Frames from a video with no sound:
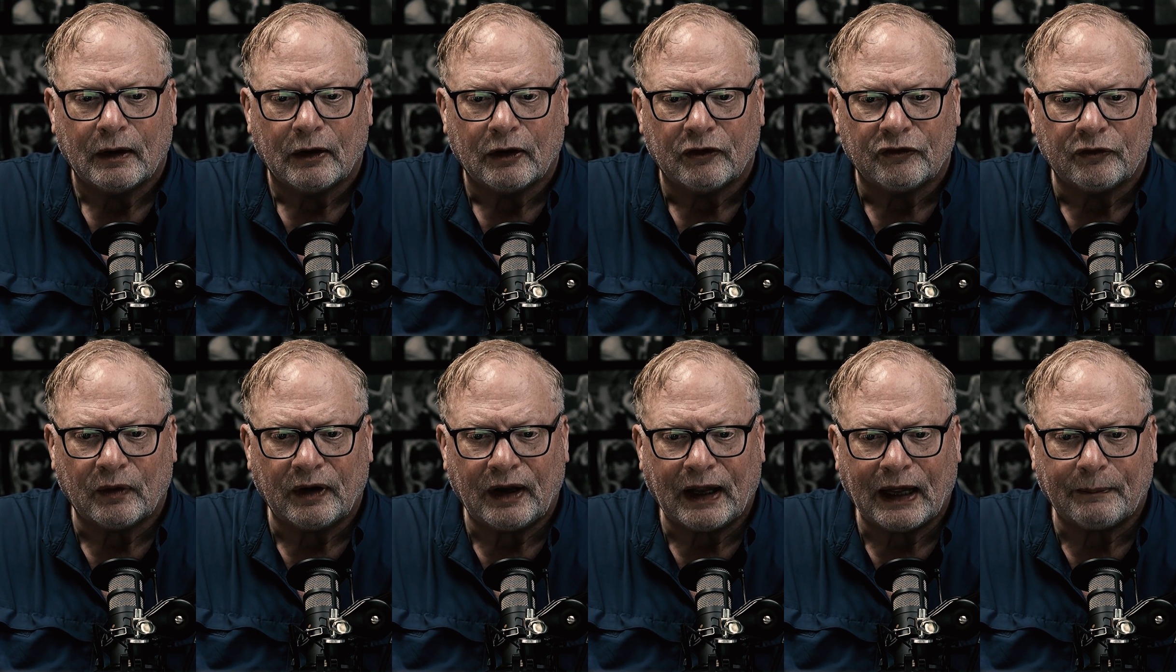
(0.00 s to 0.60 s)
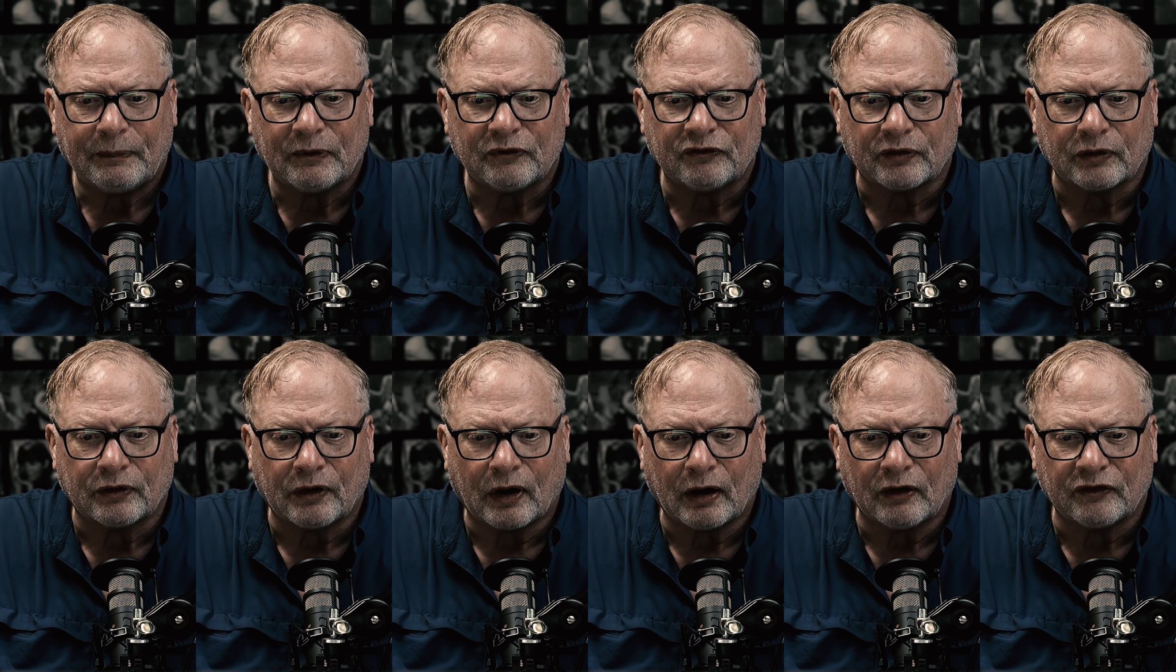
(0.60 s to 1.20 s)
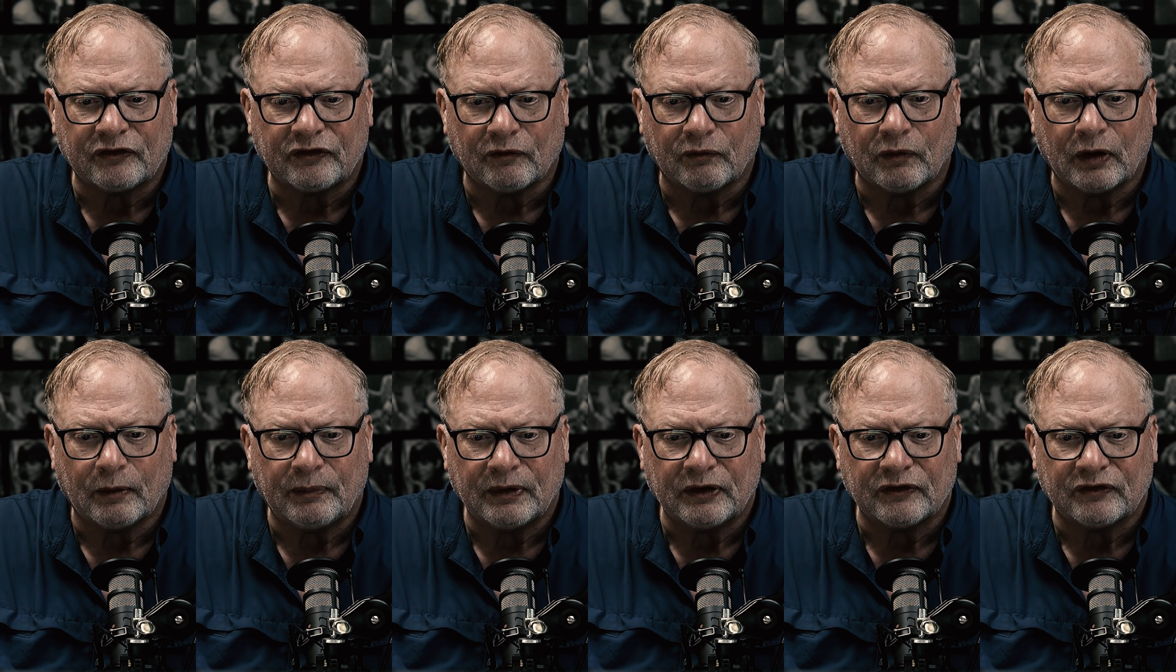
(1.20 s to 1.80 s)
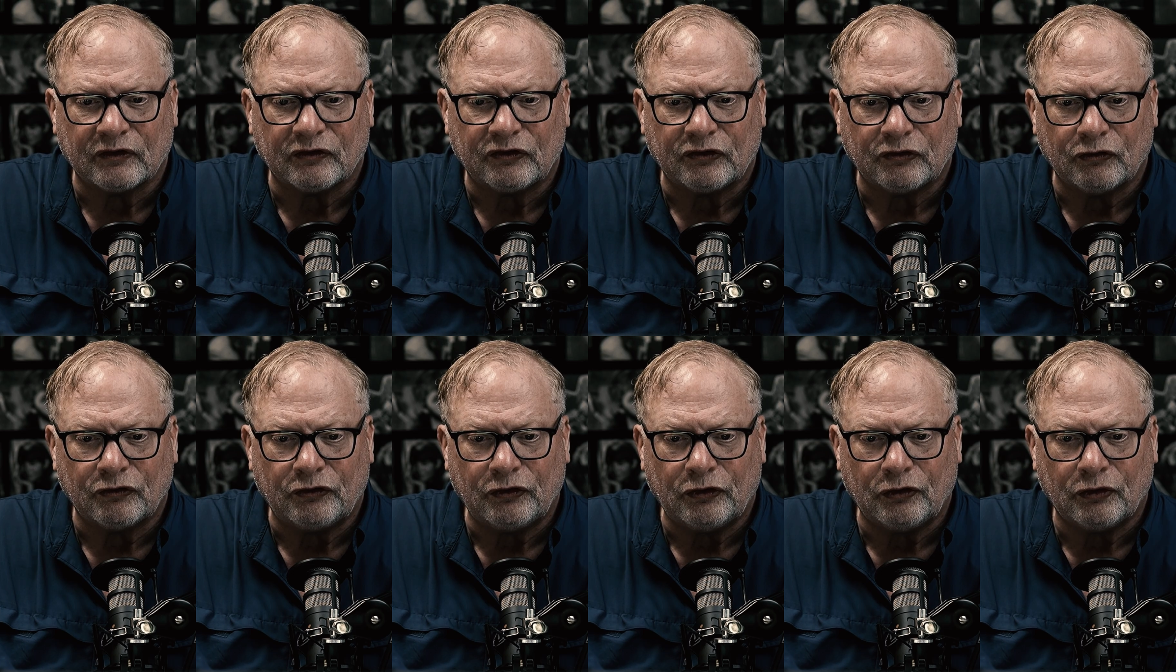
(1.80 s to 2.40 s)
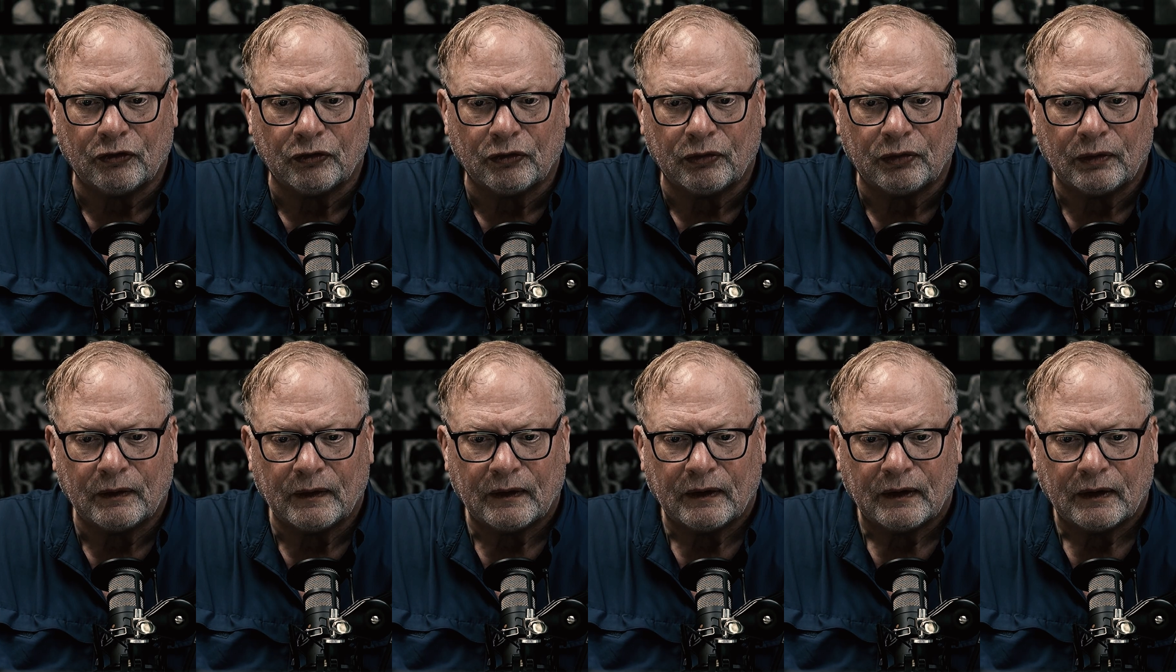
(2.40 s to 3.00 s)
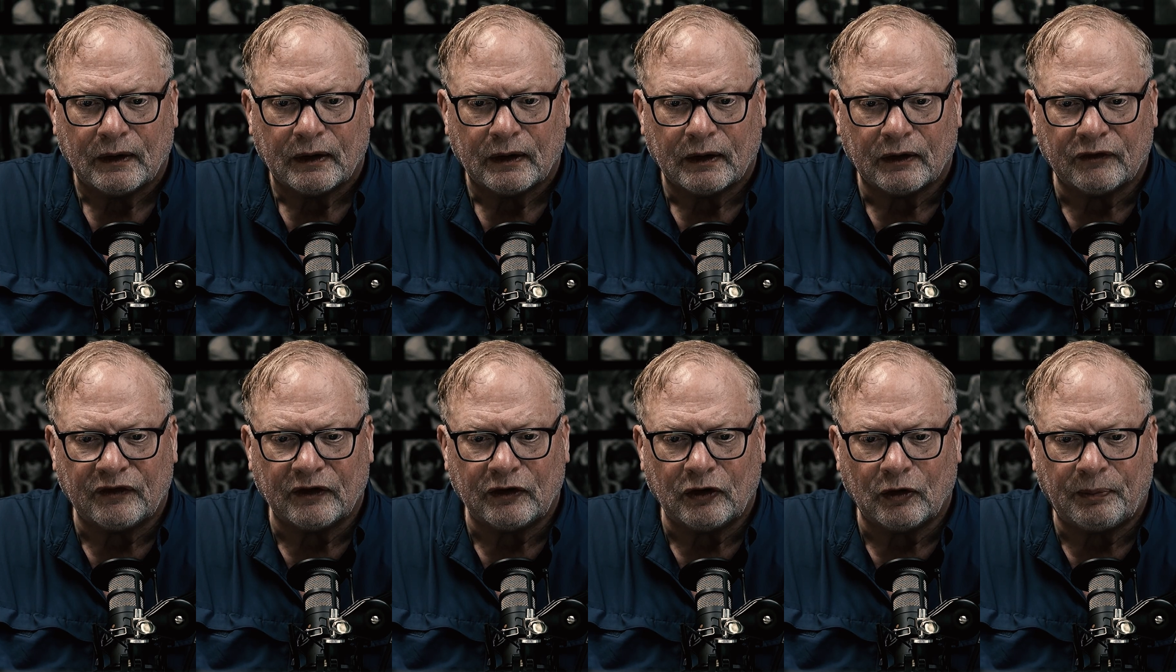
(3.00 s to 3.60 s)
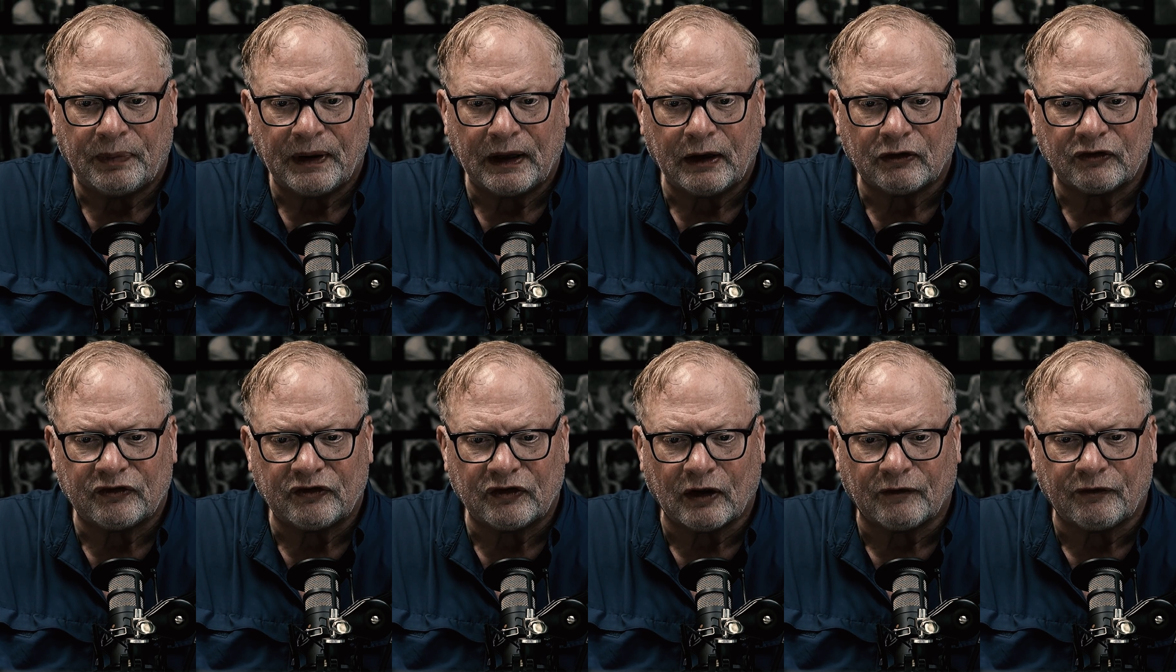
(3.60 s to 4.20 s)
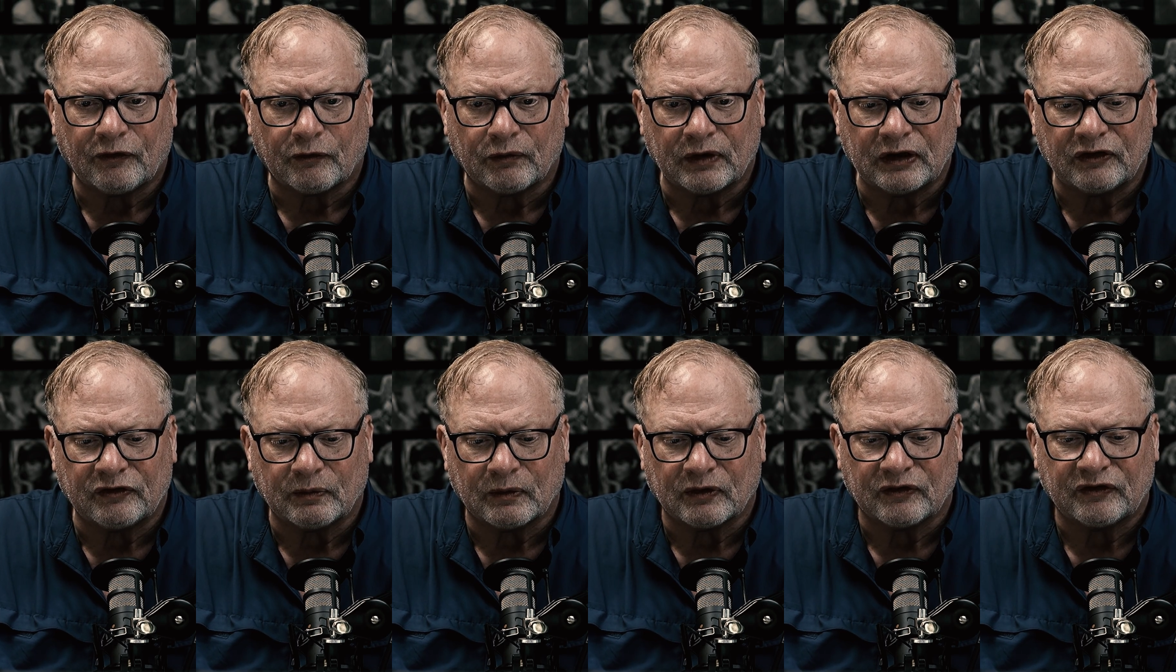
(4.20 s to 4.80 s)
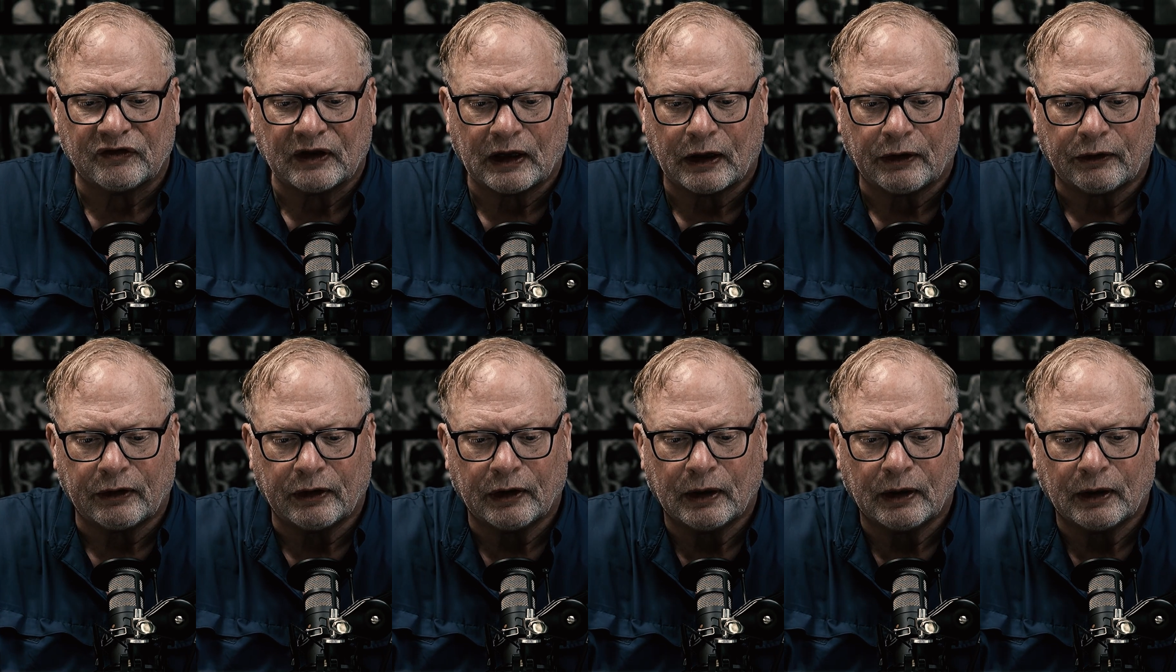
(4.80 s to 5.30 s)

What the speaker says: so what happens regardless of what business you do is that you pay yourself a reasonable salary.